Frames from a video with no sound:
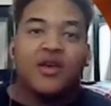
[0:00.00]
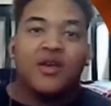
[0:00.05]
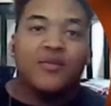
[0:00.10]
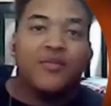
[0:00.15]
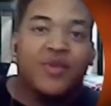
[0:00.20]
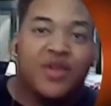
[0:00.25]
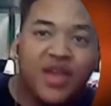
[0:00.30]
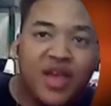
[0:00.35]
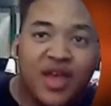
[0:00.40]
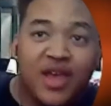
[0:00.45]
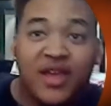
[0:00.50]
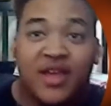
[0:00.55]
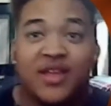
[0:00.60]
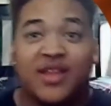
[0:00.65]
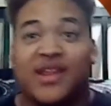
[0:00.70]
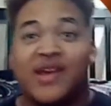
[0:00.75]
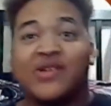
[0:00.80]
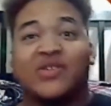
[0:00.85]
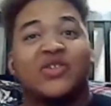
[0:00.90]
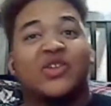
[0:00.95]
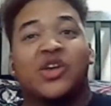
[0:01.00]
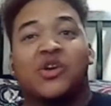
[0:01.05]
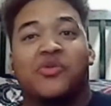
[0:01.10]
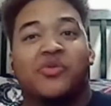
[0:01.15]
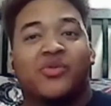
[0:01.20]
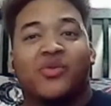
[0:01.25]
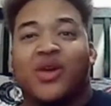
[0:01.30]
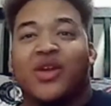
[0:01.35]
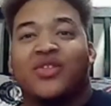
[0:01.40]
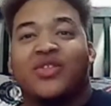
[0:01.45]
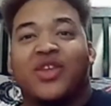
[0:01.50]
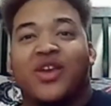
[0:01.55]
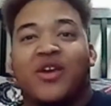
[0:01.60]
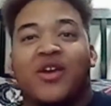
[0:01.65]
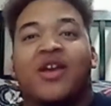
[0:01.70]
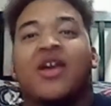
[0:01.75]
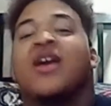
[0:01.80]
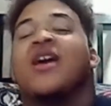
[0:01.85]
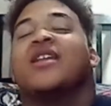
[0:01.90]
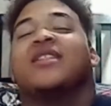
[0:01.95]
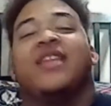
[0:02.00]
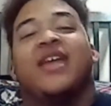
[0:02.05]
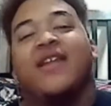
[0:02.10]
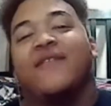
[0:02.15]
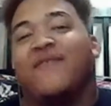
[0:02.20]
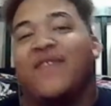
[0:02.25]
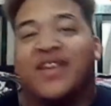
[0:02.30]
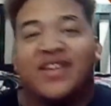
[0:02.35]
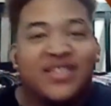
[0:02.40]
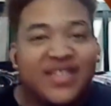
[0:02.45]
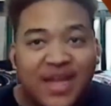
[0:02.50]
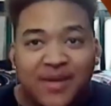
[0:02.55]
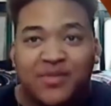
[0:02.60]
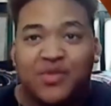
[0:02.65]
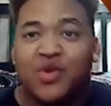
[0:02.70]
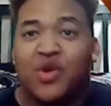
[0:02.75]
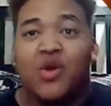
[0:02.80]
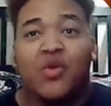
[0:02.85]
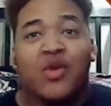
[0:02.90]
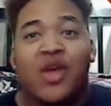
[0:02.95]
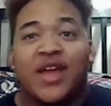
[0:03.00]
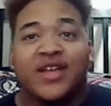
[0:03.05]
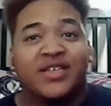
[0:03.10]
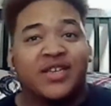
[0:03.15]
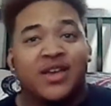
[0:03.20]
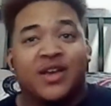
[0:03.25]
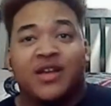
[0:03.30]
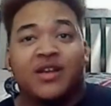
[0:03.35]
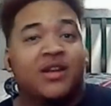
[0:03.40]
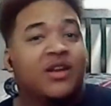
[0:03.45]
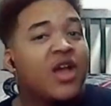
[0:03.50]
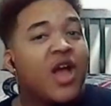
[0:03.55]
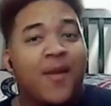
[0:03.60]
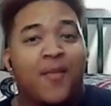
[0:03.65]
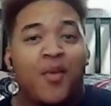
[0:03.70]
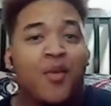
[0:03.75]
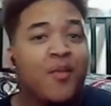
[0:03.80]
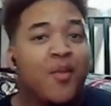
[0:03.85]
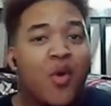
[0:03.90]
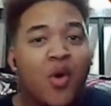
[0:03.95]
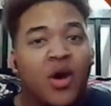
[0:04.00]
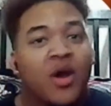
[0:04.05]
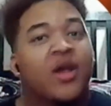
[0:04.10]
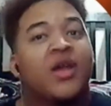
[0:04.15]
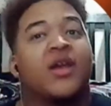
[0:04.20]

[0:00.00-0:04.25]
But yeah, that was a good one right there. Daddyphatsnaps, we're gonna react to a couple more.